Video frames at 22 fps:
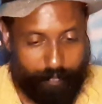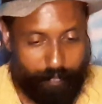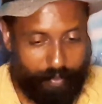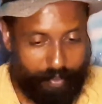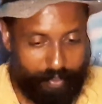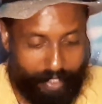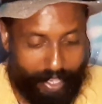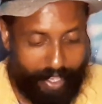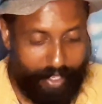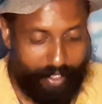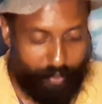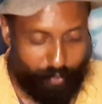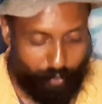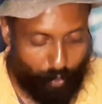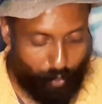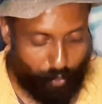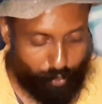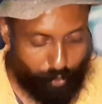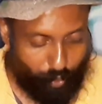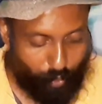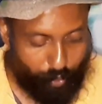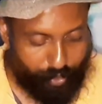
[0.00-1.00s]
tying
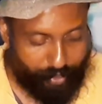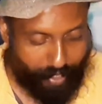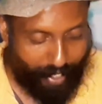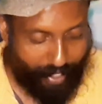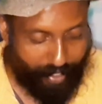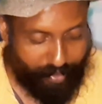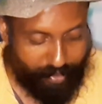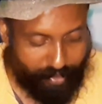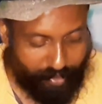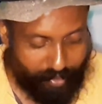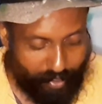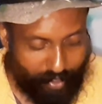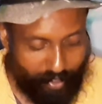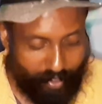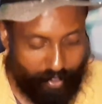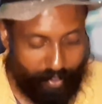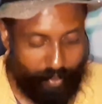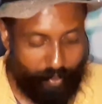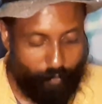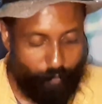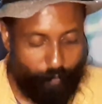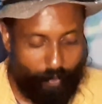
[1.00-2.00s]
those loose ends,
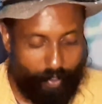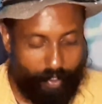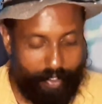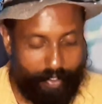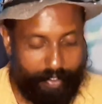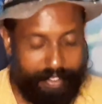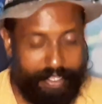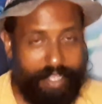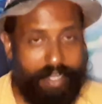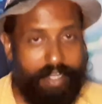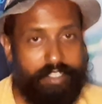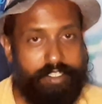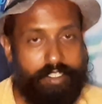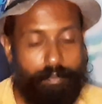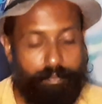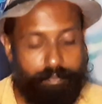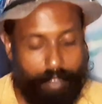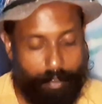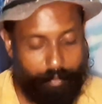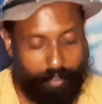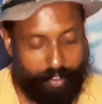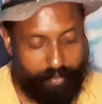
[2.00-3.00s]
getting some
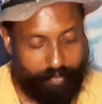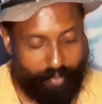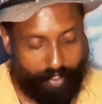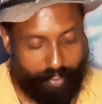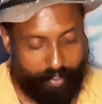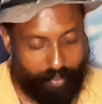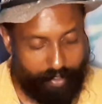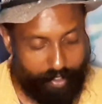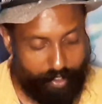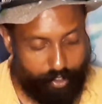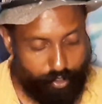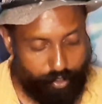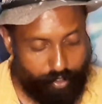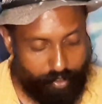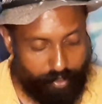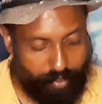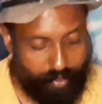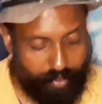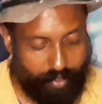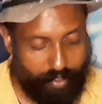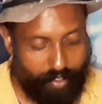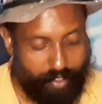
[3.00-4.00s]
public
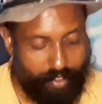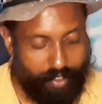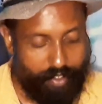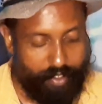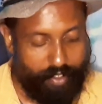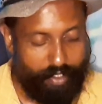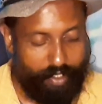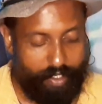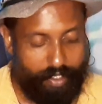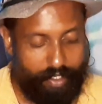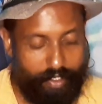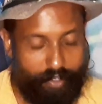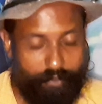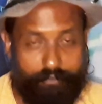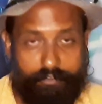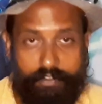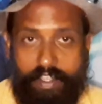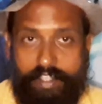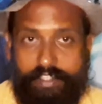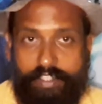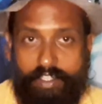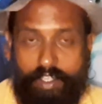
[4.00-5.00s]
recognition,
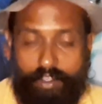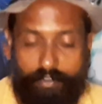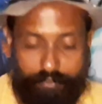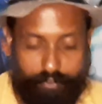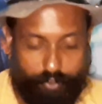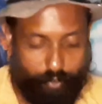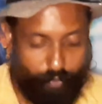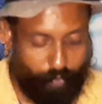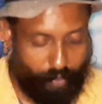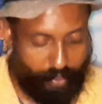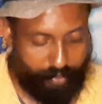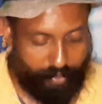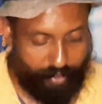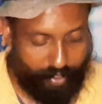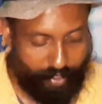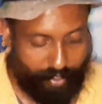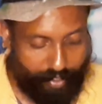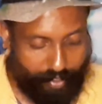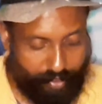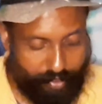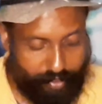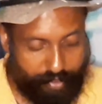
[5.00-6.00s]
facing a few
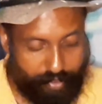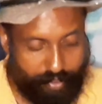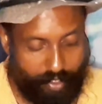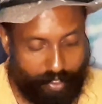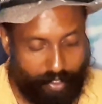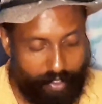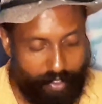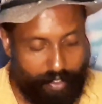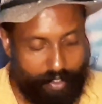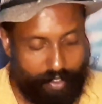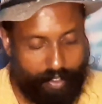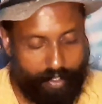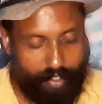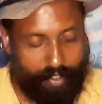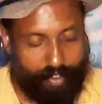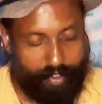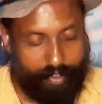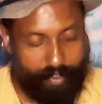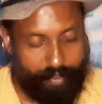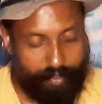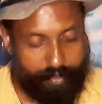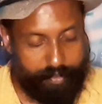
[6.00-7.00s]
victories,
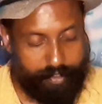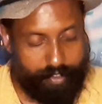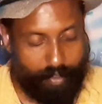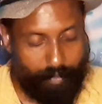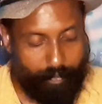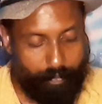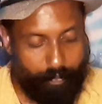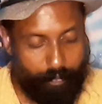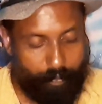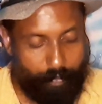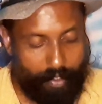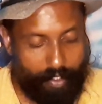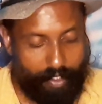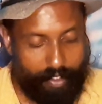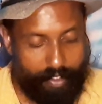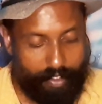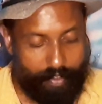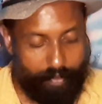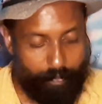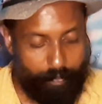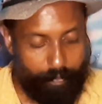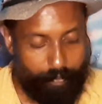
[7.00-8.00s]
some
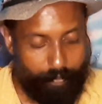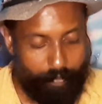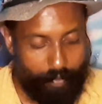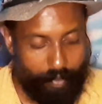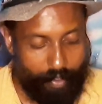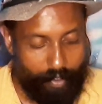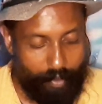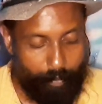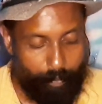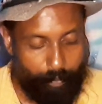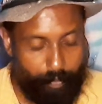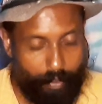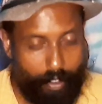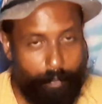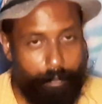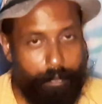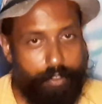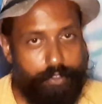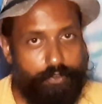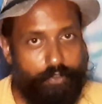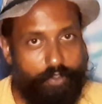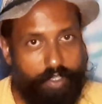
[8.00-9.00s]

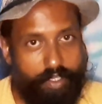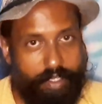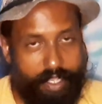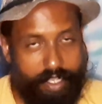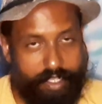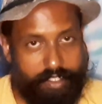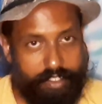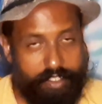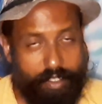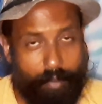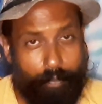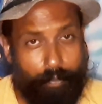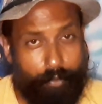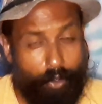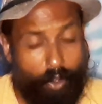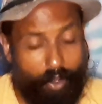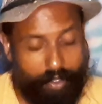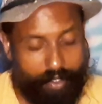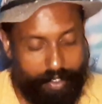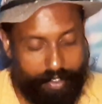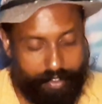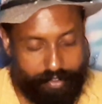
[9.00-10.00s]
purposefulness, some
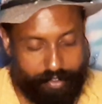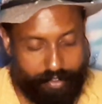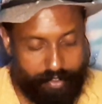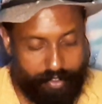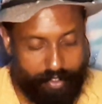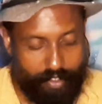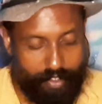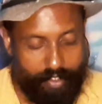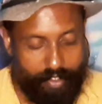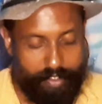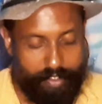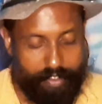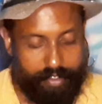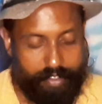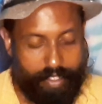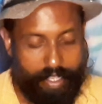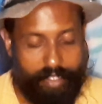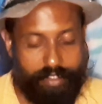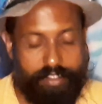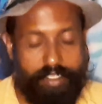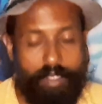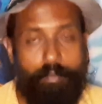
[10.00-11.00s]
progress,
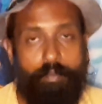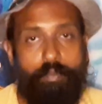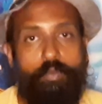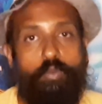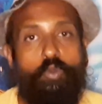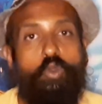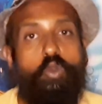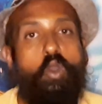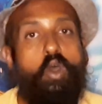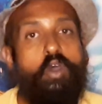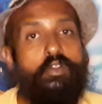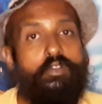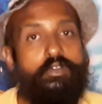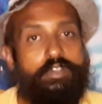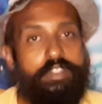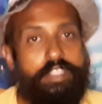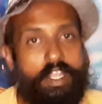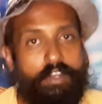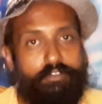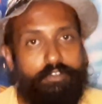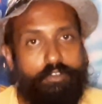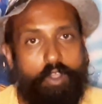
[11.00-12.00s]
and some
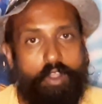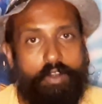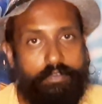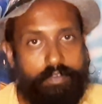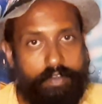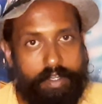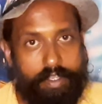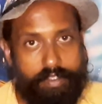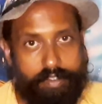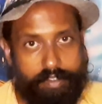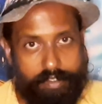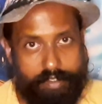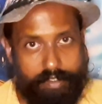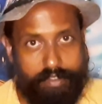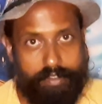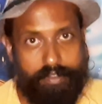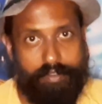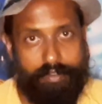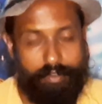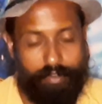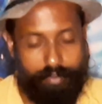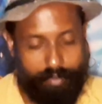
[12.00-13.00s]
self-confidence.
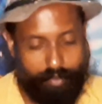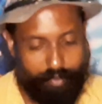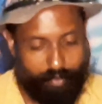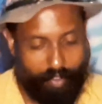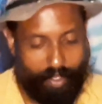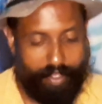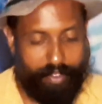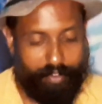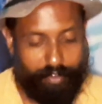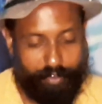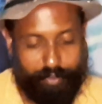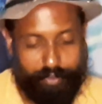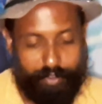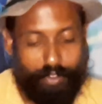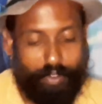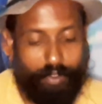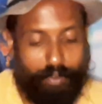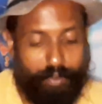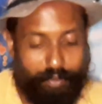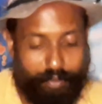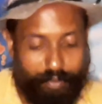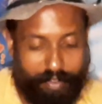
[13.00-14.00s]
Right,
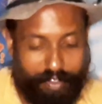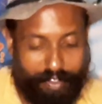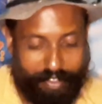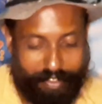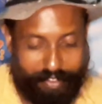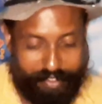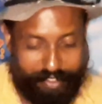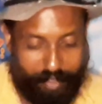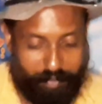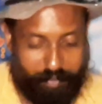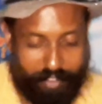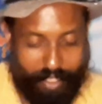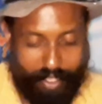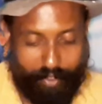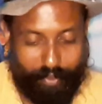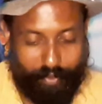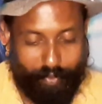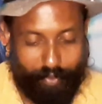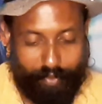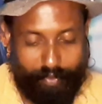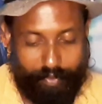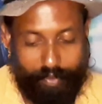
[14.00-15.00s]
so it seems like
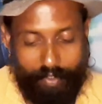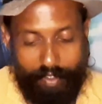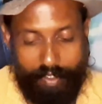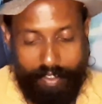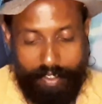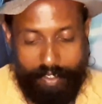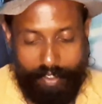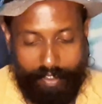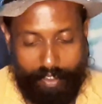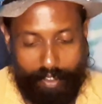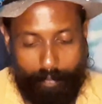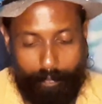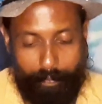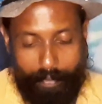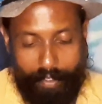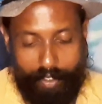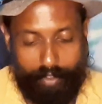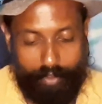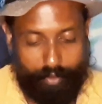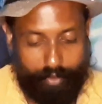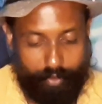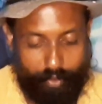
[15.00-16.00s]
good.
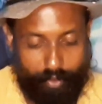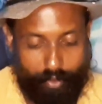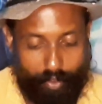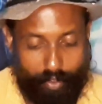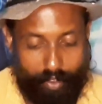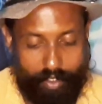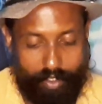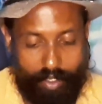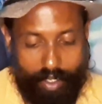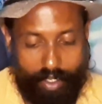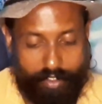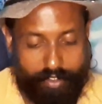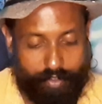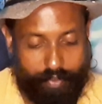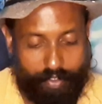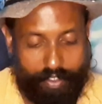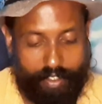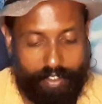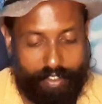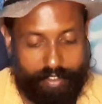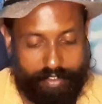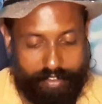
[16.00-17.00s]
Compared to your last
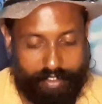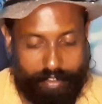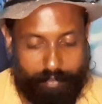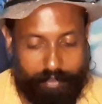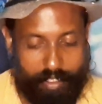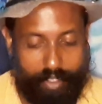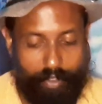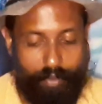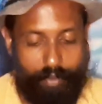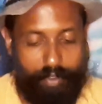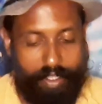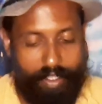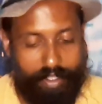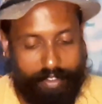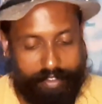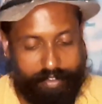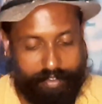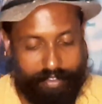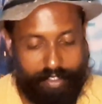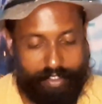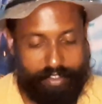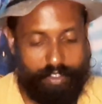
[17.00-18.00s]
reading, it seems like, okay,
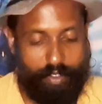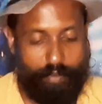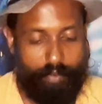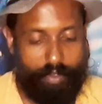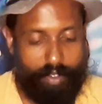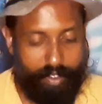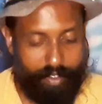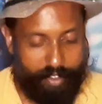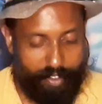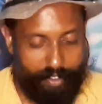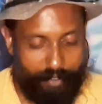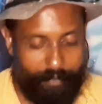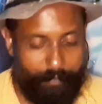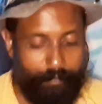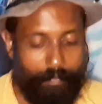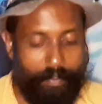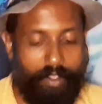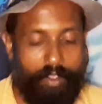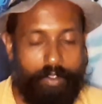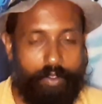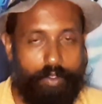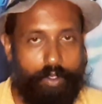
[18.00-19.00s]
things are working,
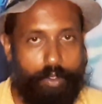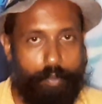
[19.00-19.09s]
you're